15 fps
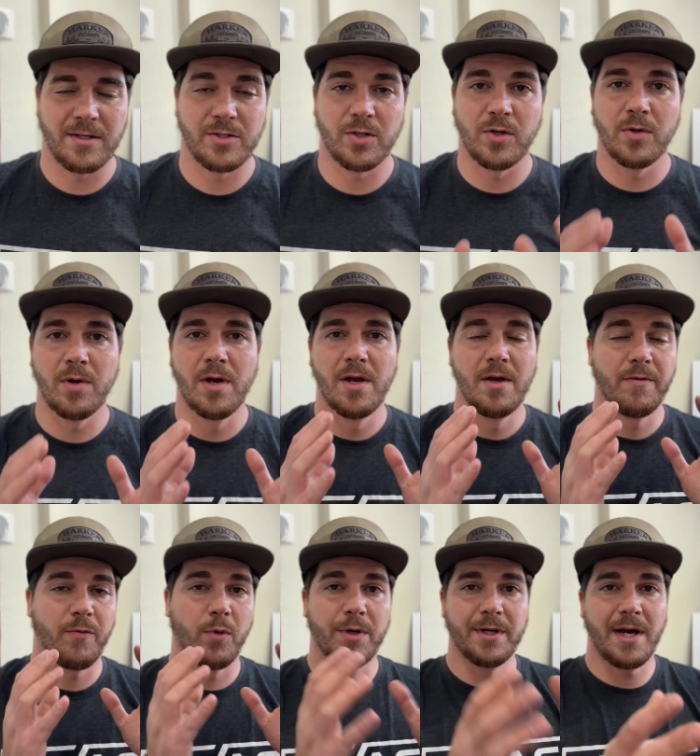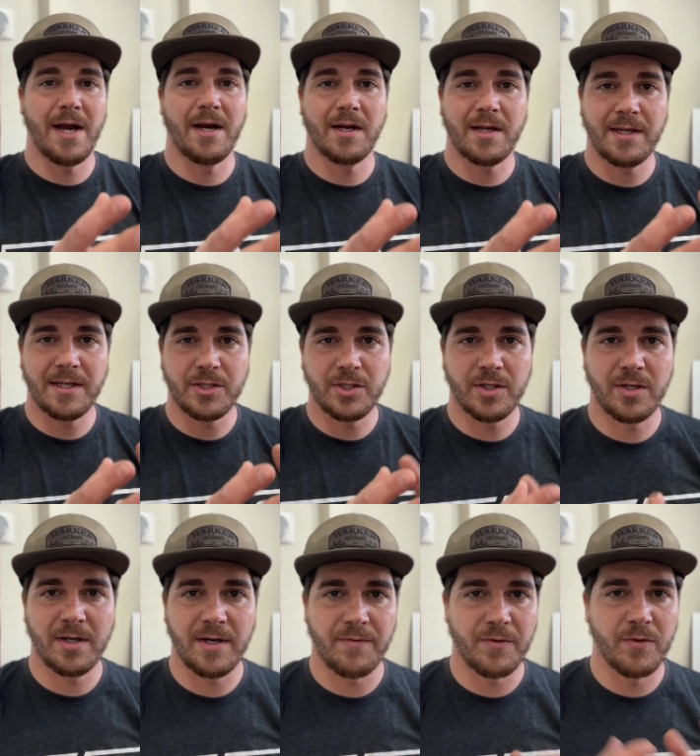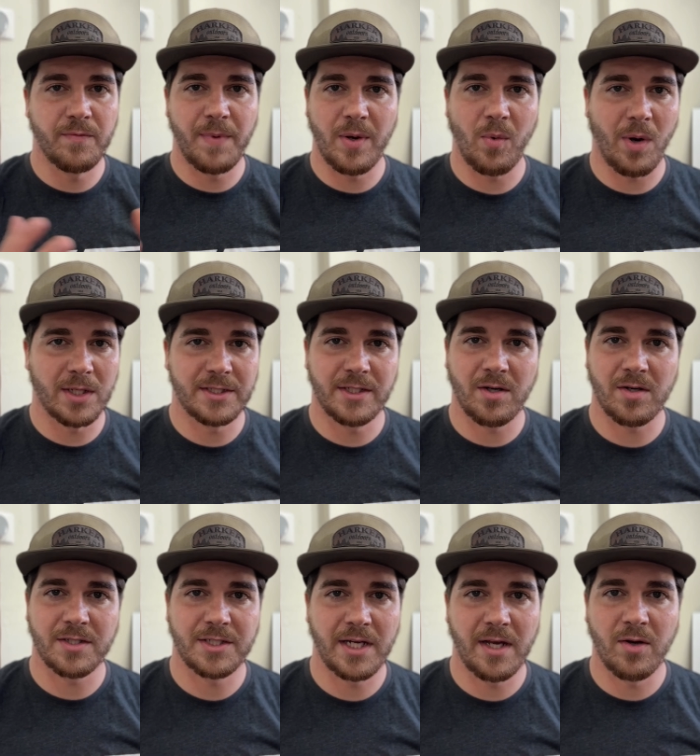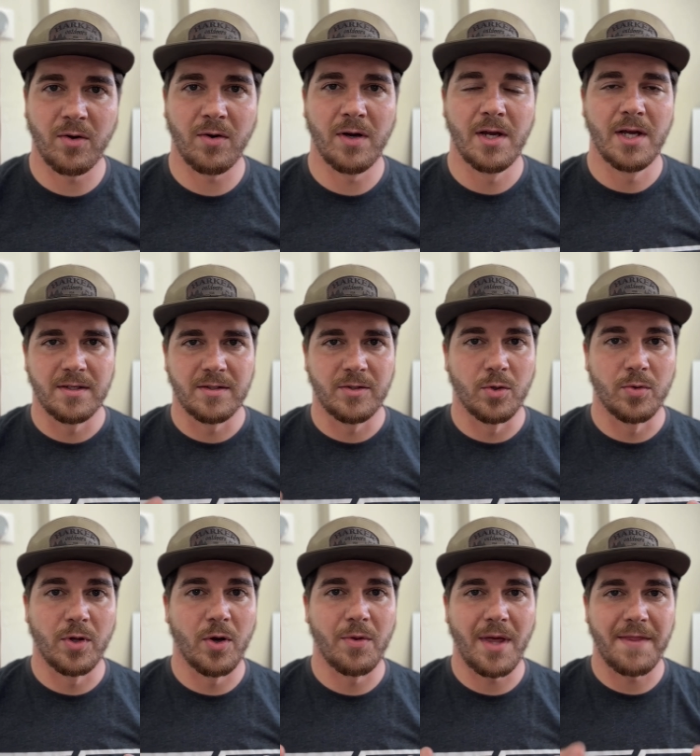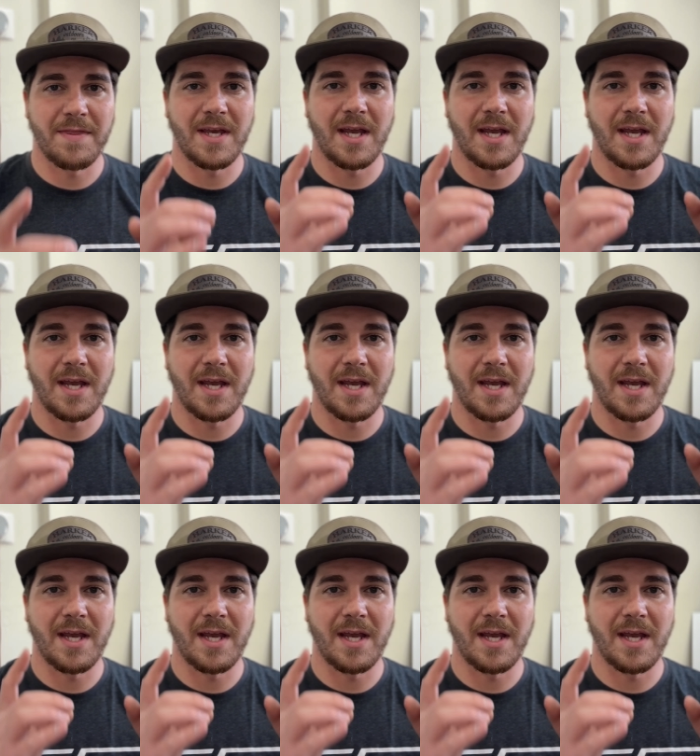So for your air conditioner, if you've been watching our channel, you'll know that the